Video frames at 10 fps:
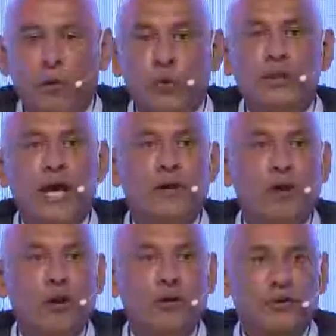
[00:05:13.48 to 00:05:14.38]
With that
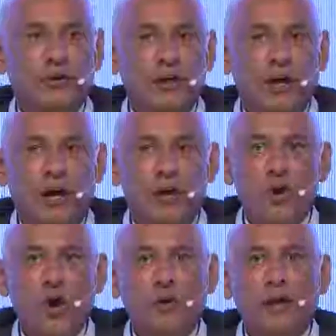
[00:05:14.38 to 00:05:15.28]
knowledge, uh,
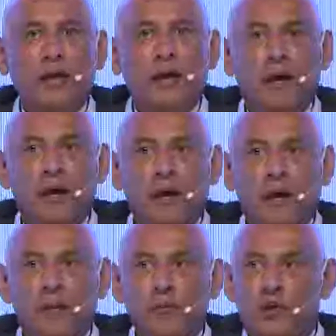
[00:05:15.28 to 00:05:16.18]
knowing
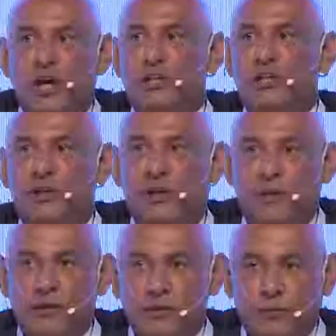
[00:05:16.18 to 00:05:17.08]
uh, mutations that are
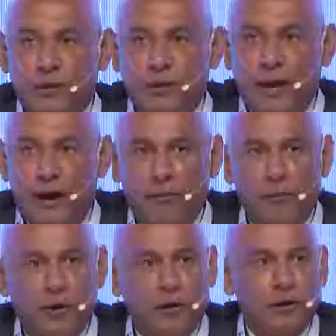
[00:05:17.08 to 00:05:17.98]
present within the Arab
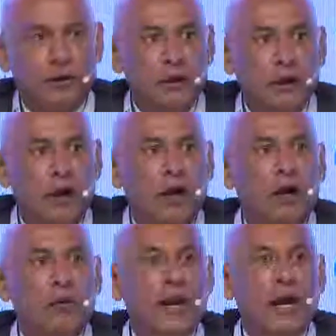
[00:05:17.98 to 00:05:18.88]
world,
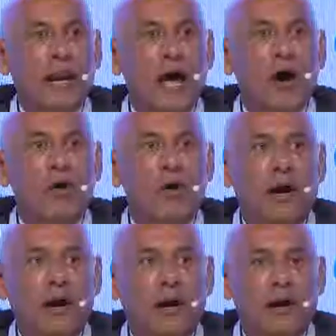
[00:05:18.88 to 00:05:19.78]
uh, we are now
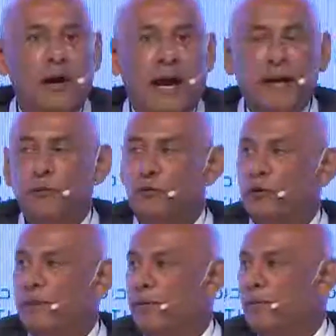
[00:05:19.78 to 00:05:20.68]
uh, able
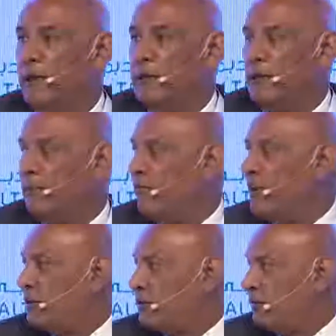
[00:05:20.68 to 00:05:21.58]
to implement a
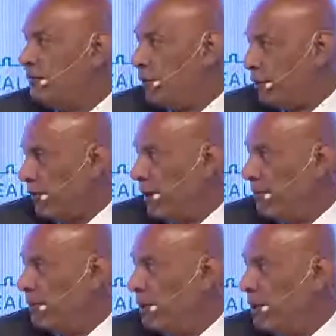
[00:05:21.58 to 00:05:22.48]
preventative
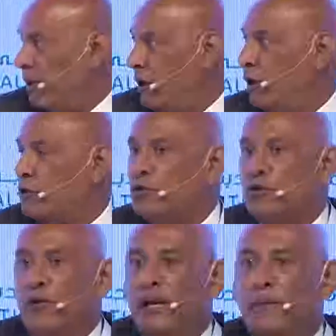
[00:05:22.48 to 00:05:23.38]
program uh, to
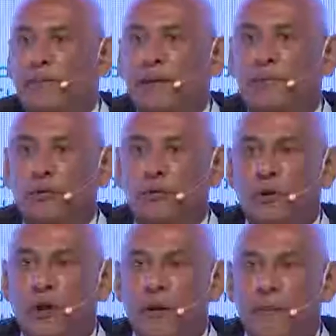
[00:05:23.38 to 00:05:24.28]
screen people
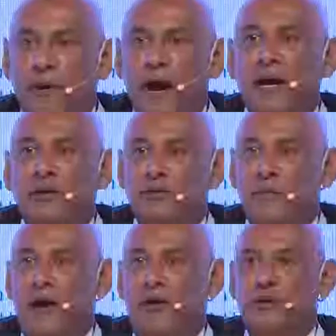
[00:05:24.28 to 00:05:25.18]
prior to
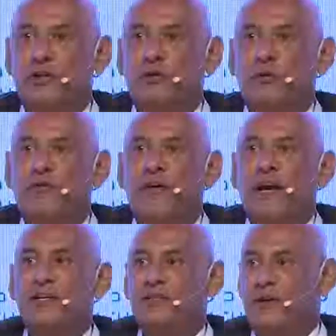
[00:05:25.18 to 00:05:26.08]
marriage and to
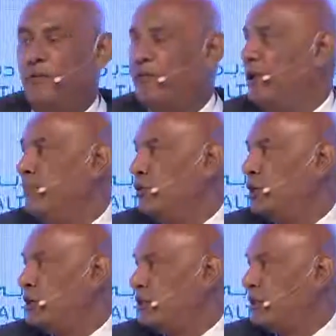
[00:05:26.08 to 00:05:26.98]
advise them of any
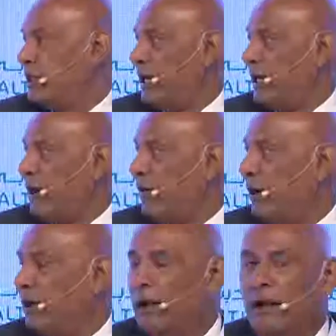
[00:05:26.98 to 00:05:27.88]
mutations that they
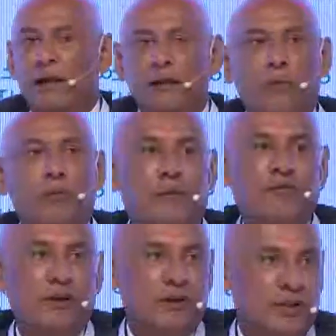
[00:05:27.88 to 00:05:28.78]
carry that will
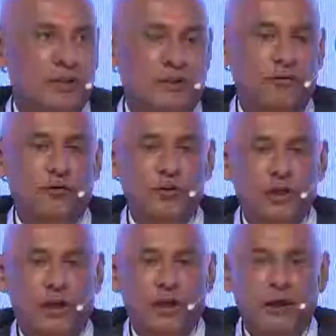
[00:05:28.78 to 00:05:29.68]
prevent disease in the
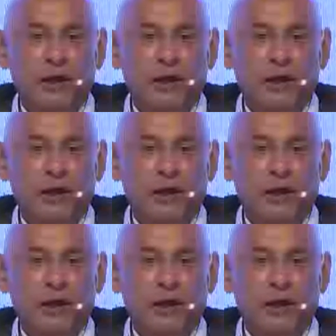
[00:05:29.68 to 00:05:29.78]
future.